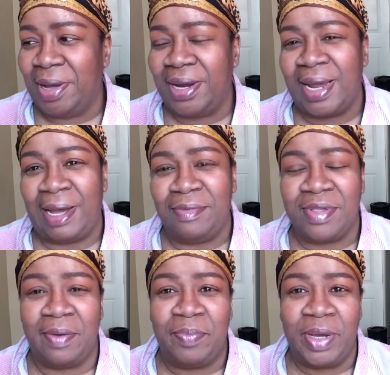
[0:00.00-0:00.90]
going to have
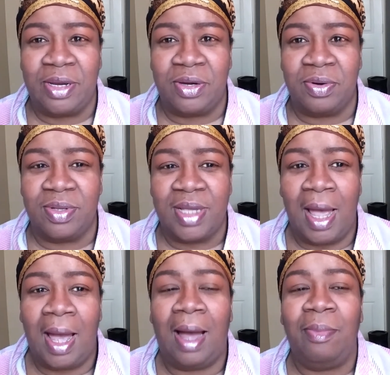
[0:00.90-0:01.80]
some pictures.
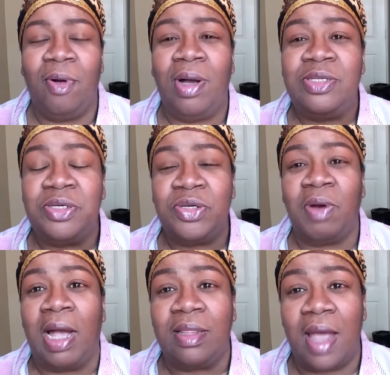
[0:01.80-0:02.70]
I'm going to
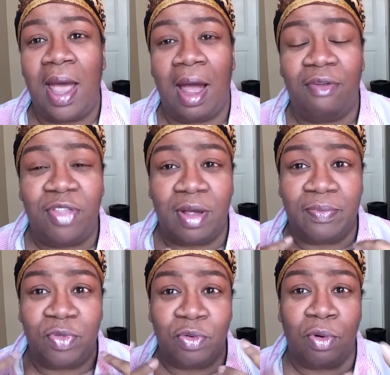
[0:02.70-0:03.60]
try to have them
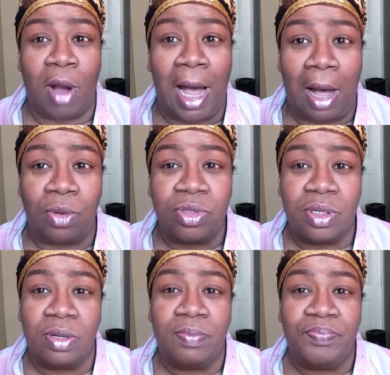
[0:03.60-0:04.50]

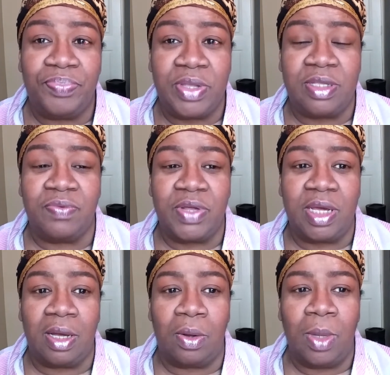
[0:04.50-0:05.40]
throughout this
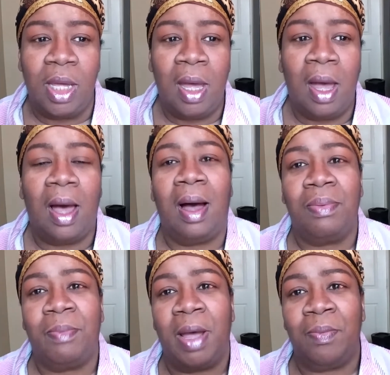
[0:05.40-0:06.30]
video
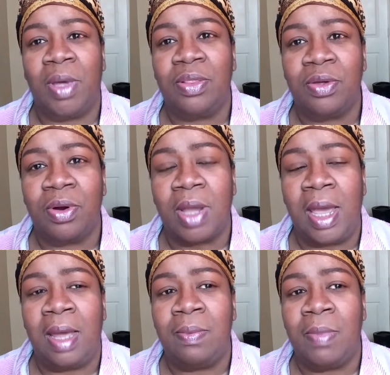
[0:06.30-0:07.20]
of my mother,
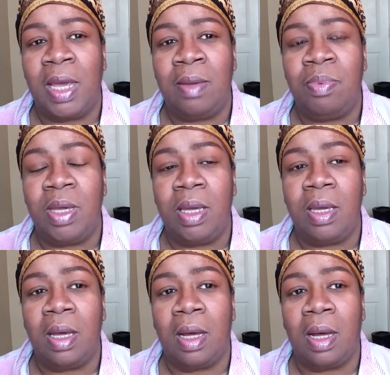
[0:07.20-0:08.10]
and maybe